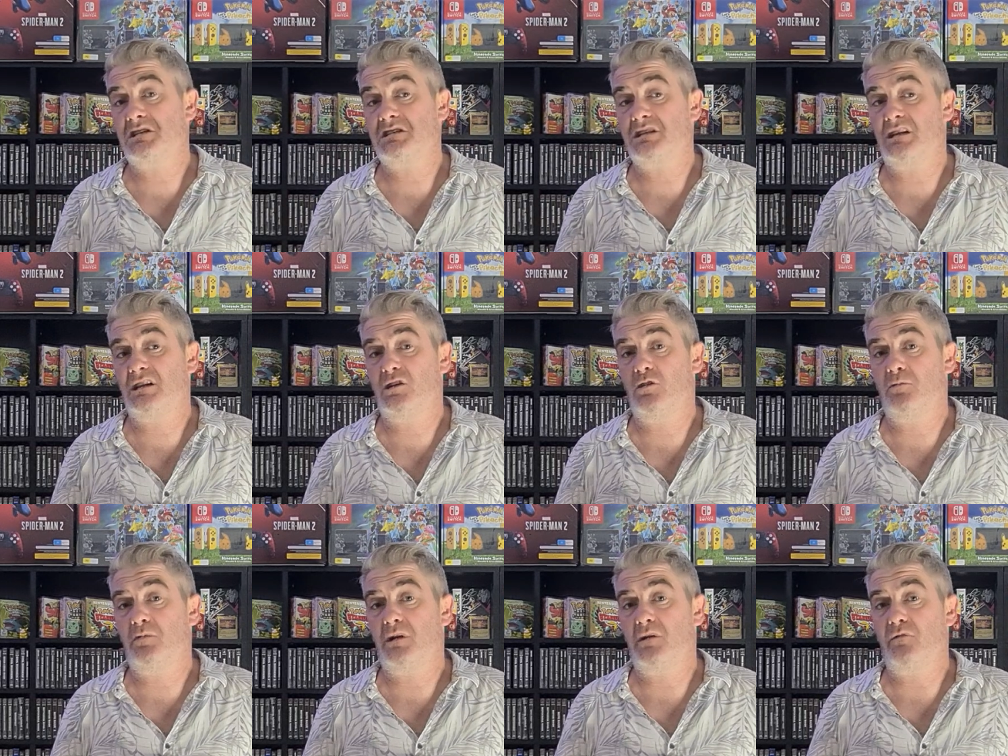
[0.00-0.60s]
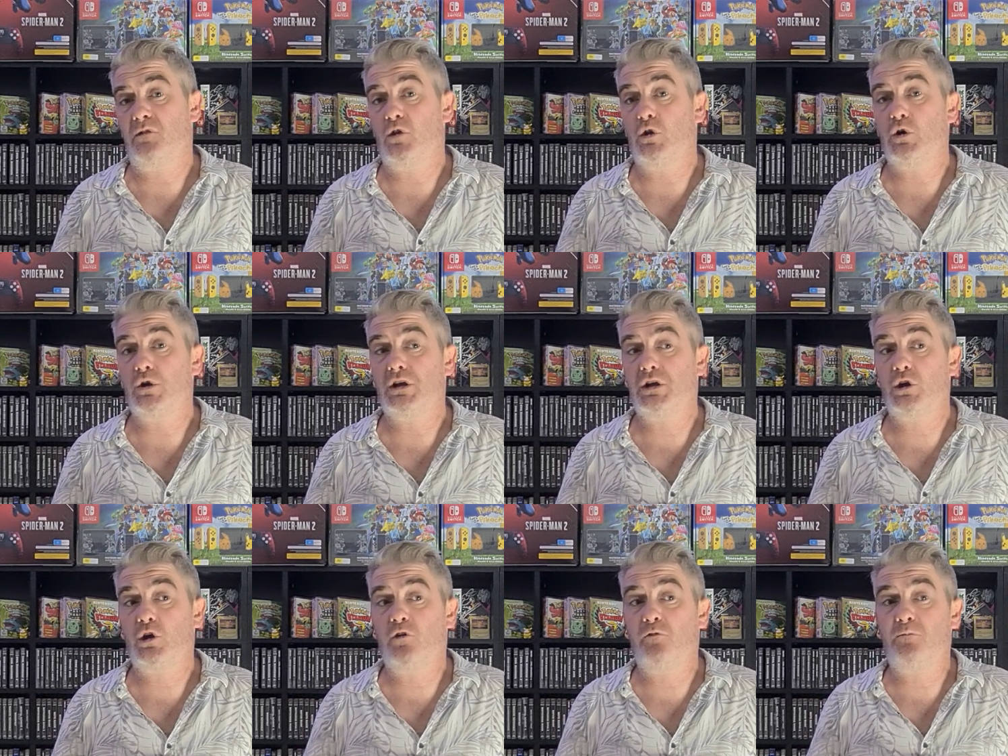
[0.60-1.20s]
It's a little bit of a
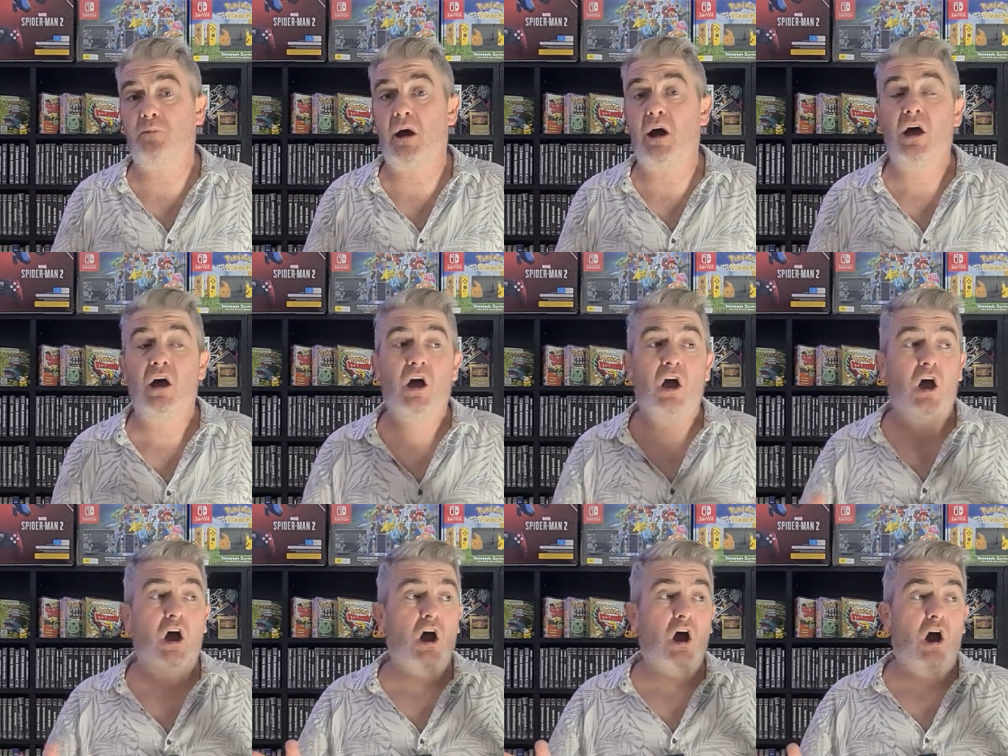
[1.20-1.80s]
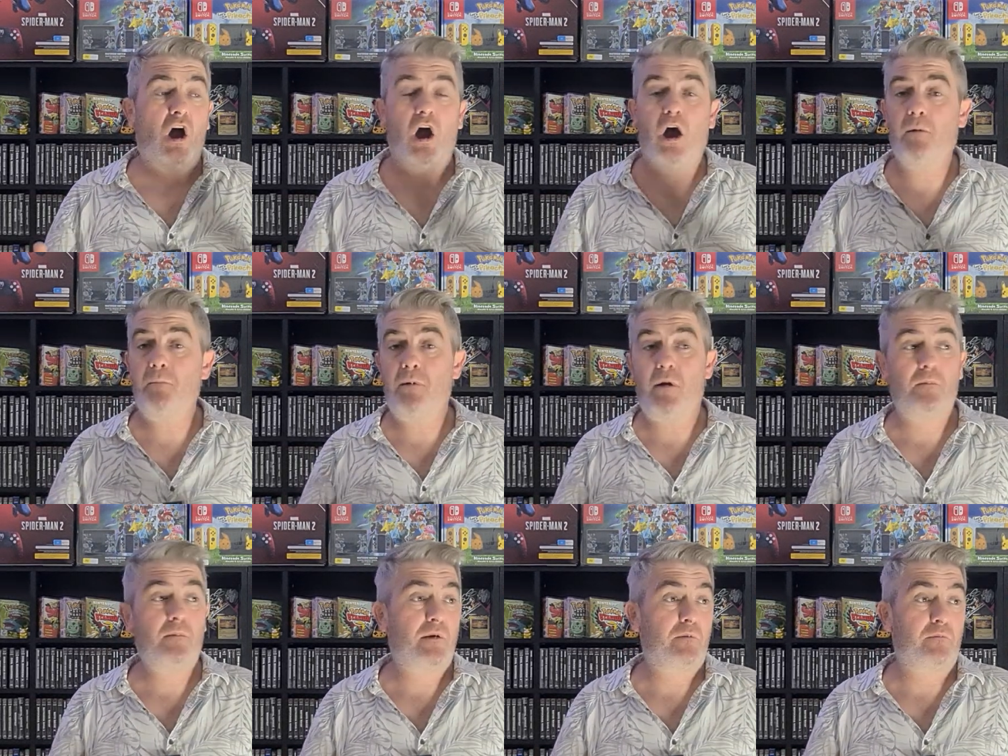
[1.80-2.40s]
learning curve, but
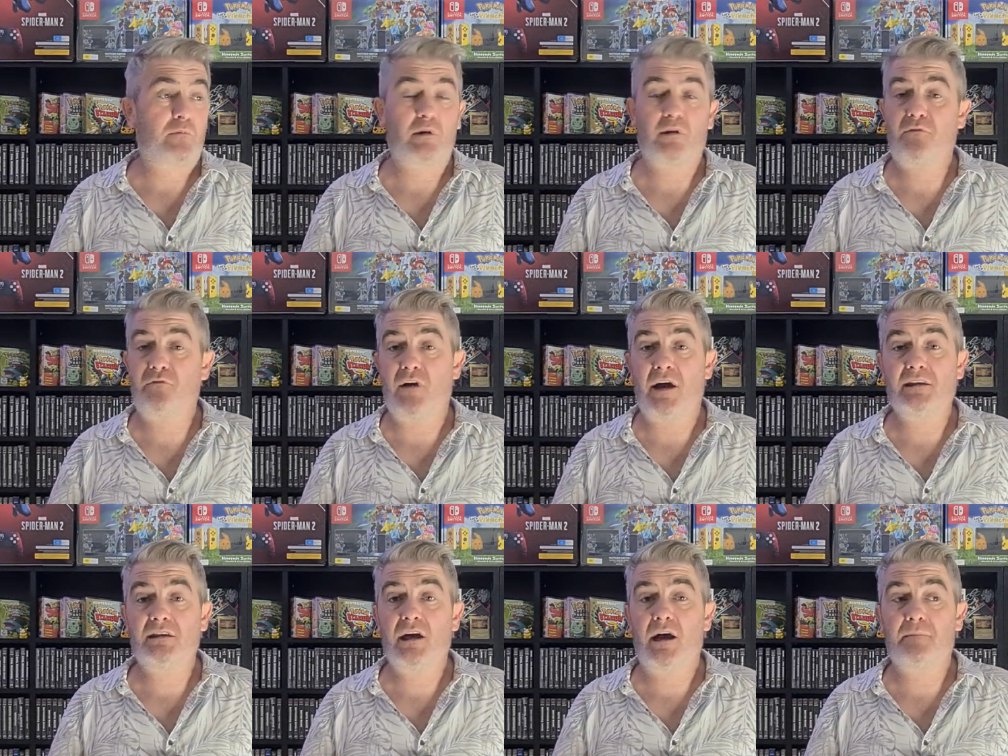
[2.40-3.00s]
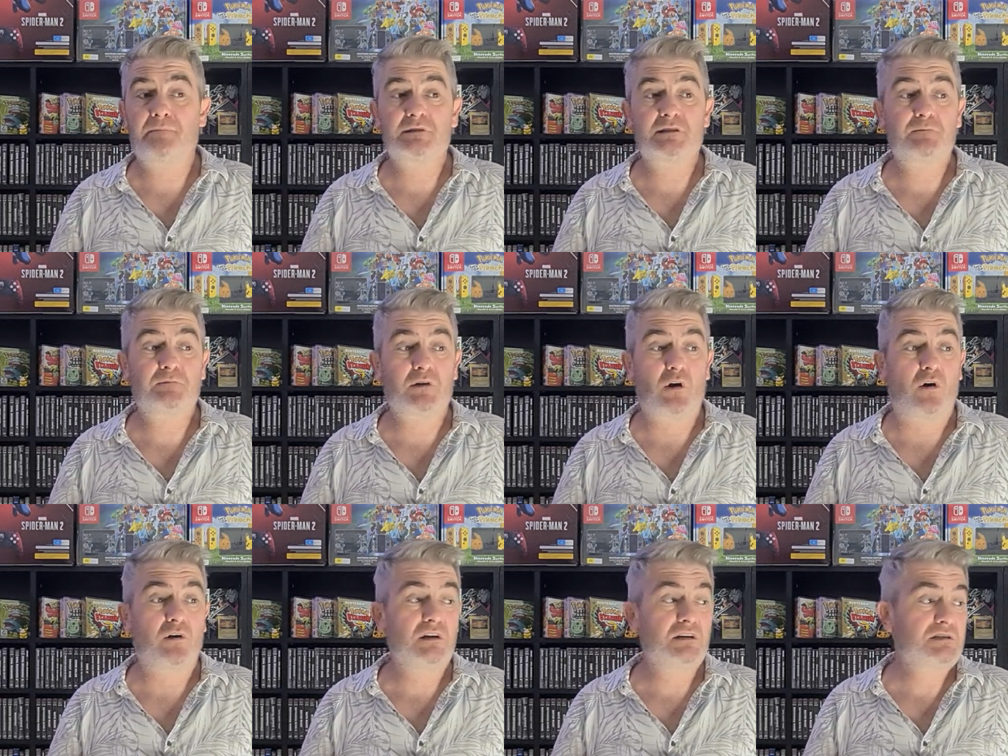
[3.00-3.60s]
I'm having a bit of fun. To
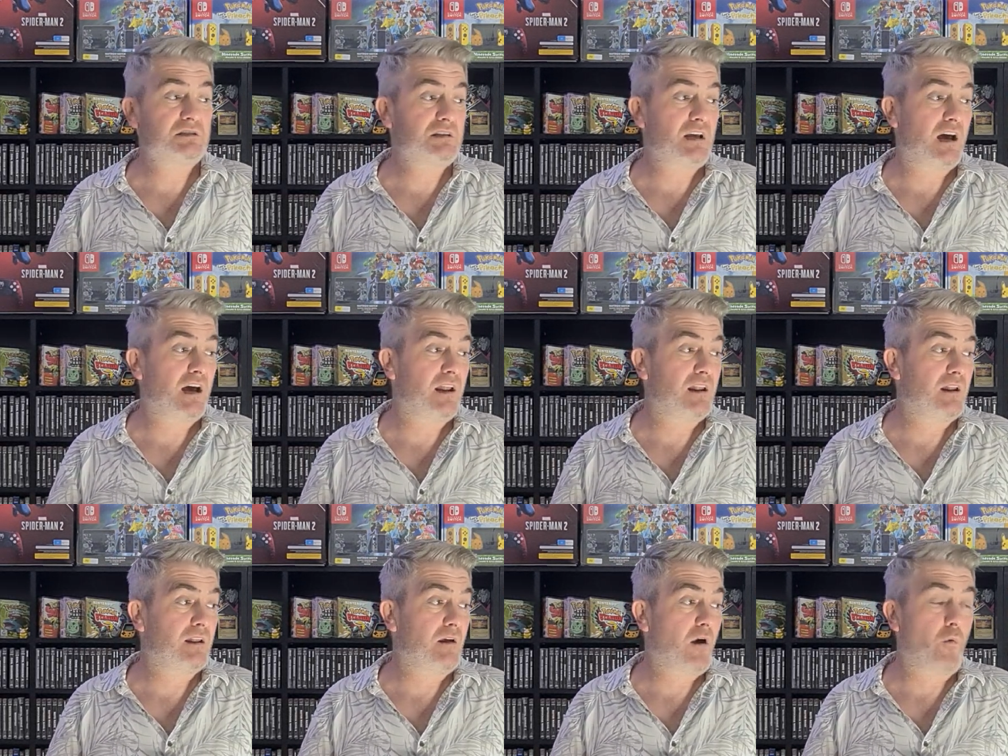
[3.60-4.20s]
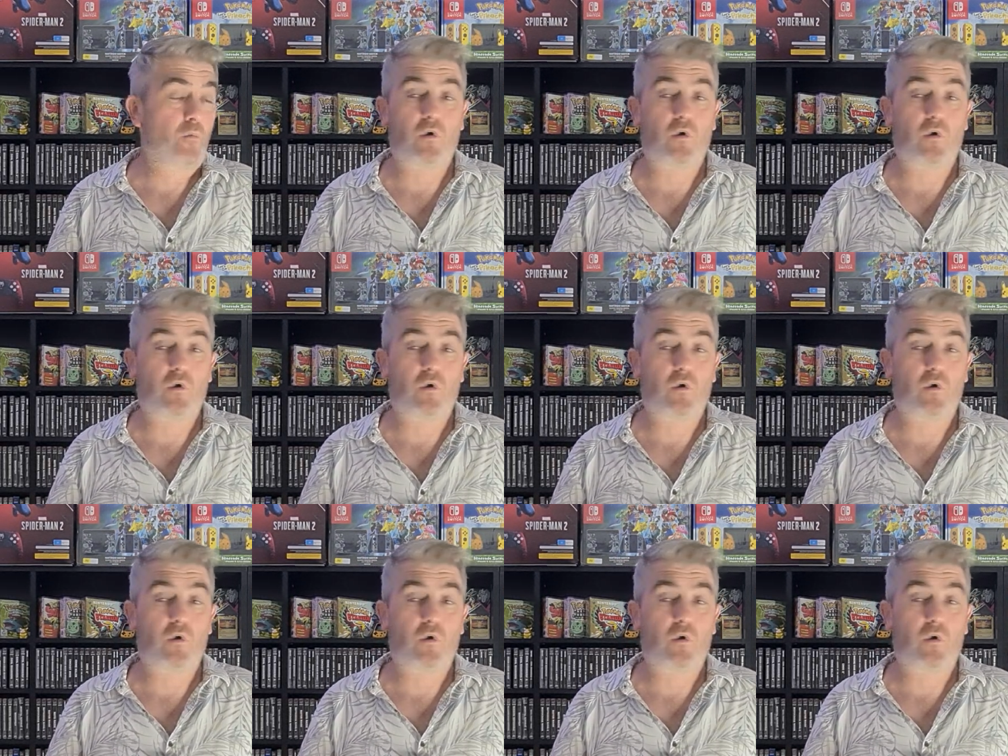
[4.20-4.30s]
be honest, I